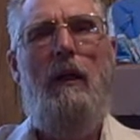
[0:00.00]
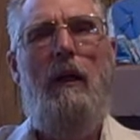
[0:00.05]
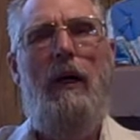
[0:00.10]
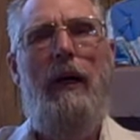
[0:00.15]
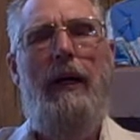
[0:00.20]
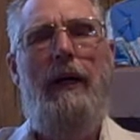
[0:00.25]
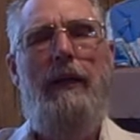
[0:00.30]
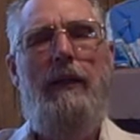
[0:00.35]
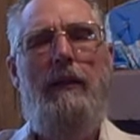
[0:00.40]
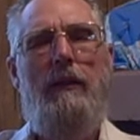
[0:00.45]

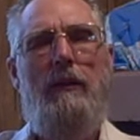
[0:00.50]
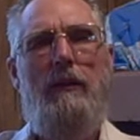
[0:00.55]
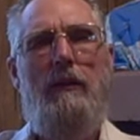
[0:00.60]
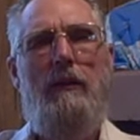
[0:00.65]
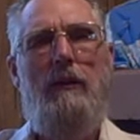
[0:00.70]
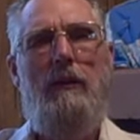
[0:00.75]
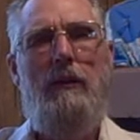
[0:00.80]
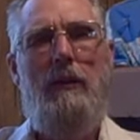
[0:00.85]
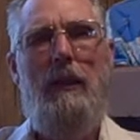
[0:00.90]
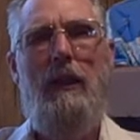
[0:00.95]
I could
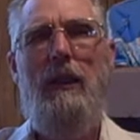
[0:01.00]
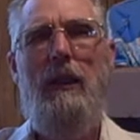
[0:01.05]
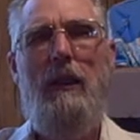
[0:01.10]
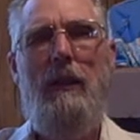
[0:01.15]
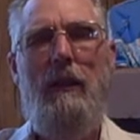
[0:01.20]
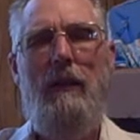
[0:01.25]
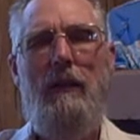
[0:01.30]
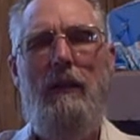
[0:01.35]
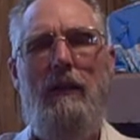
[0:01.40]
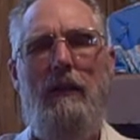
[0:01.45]

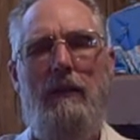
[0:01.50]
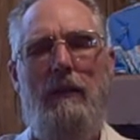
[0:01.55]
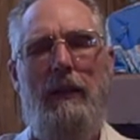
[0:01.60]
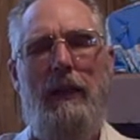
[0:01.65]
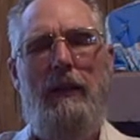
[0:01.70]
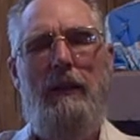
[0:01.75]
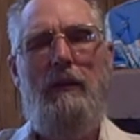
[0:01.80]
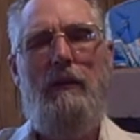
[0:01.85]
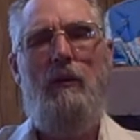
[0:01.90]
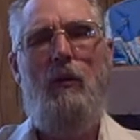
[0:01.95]
see this
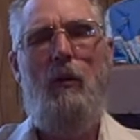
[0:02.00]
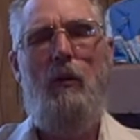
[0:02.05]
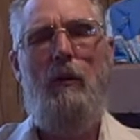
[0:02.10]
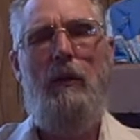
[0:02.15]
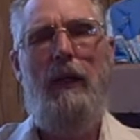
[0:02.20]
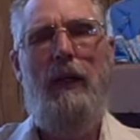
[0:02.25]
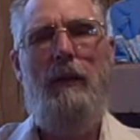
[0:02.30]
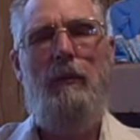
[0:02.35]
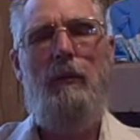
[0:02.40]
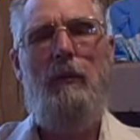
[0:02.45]
next door
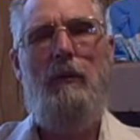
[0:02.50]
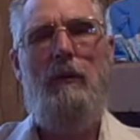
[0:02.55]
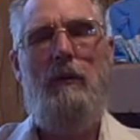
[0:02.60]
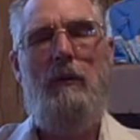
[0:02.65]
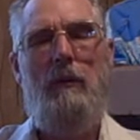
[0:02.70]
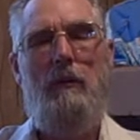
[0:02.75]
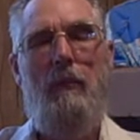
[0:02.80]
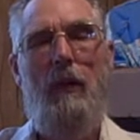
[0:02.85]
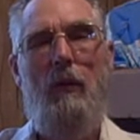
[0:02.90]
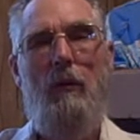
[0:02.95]
neighbor
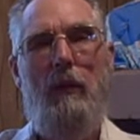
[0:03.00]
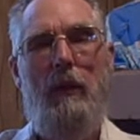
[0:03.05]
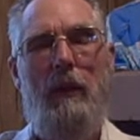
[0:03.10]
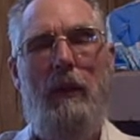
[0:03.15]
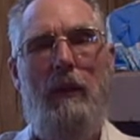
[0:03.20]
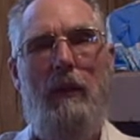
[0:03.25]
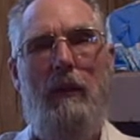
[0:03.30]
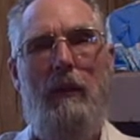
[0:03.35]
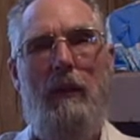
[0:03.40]
smoking.